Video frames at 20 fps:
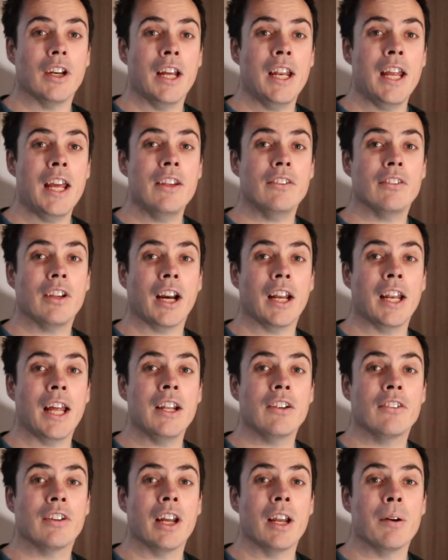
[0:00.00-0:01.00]
It is like an
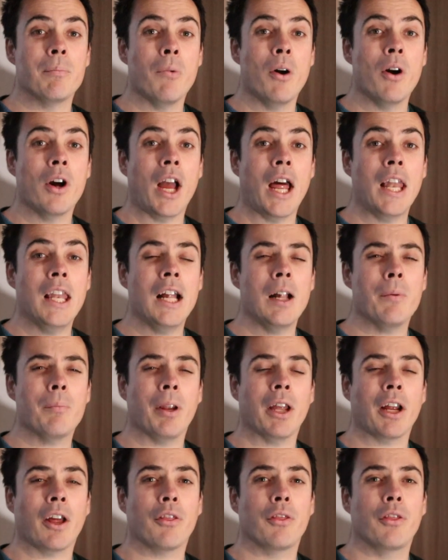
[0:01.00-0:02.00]
insulated mug, a little
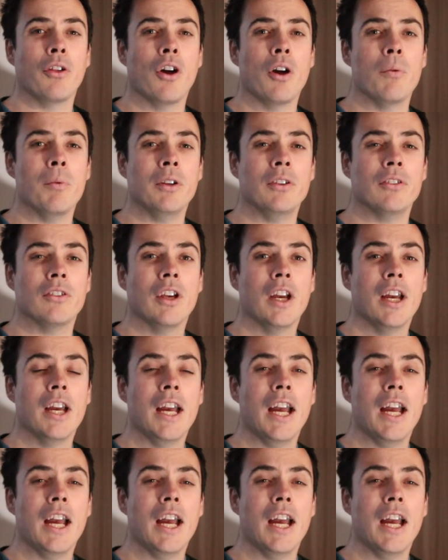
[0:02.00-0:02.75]
bit like a thermos.